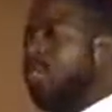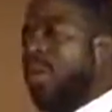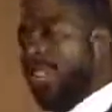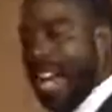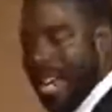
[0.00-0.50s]

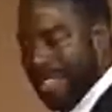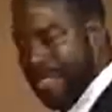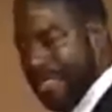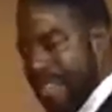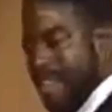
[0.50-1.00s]
will not.
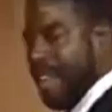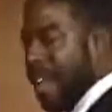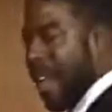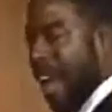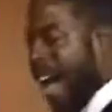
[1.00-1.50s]

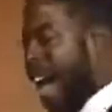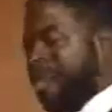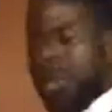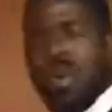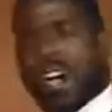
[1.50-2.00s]

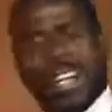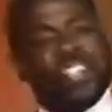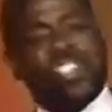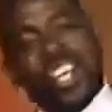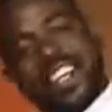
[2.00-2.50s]
Unrewarded
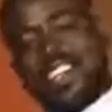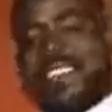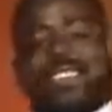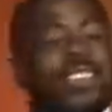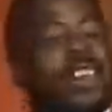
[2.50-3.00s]

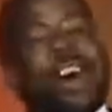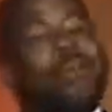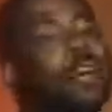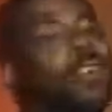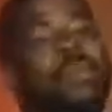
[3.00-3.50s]
genius is
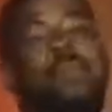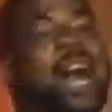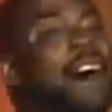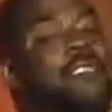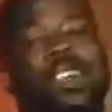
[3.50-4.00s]
almost a
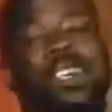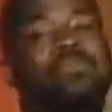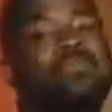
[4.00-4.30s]
proverb.